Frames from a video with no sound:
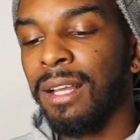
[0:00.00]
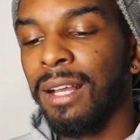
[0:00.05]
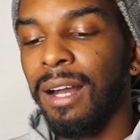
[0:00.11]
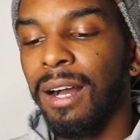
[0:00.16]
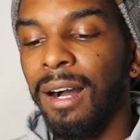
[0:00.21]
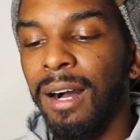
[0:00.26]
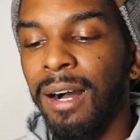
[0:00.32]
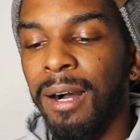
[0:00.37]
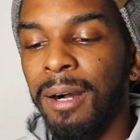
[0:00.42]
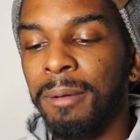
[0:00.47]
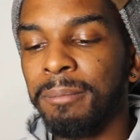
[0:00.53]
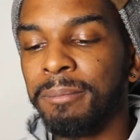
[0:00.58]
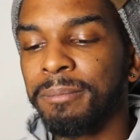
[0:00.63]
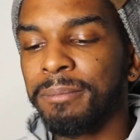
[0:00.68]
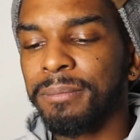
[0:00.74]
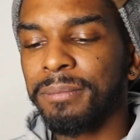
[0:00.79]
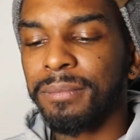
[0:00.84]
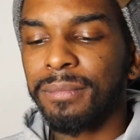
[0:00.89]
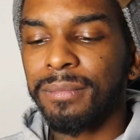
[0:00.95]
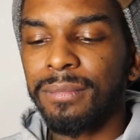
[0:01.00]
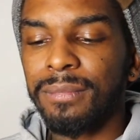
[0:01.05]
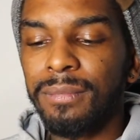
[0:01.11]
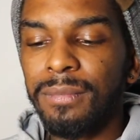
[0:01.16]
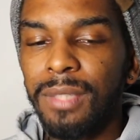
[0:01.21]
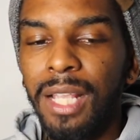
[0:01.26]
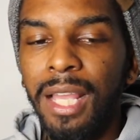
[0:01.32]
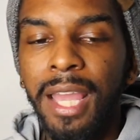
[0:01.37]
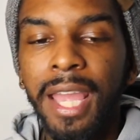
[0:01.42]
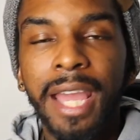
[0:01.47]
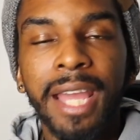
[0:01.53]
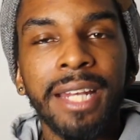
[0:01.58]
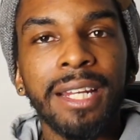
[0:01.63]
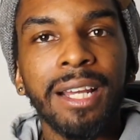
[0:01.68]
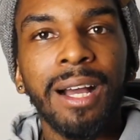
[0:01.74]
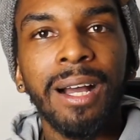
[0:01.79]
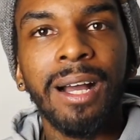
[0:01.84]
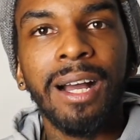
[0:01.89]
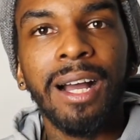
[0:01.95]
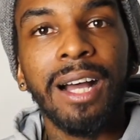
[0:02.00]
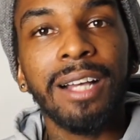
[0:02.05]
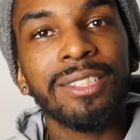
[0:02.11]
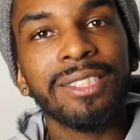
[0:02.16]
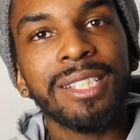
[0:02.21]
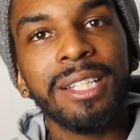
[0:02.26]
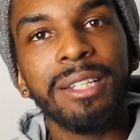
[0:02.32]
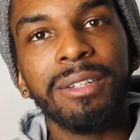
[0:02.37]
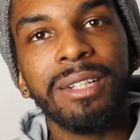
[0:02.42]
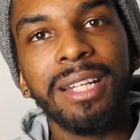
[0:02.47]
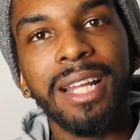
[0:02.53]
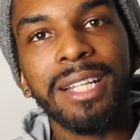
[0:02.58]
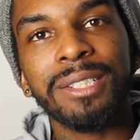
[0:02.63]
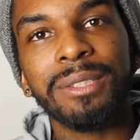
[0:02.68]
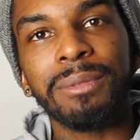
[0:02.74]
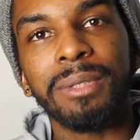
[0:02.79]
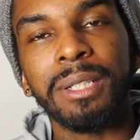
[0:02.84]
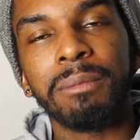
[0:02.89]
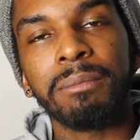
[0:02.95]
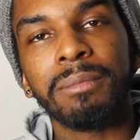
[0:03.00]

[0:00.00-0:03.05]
And I'll see you in the next one.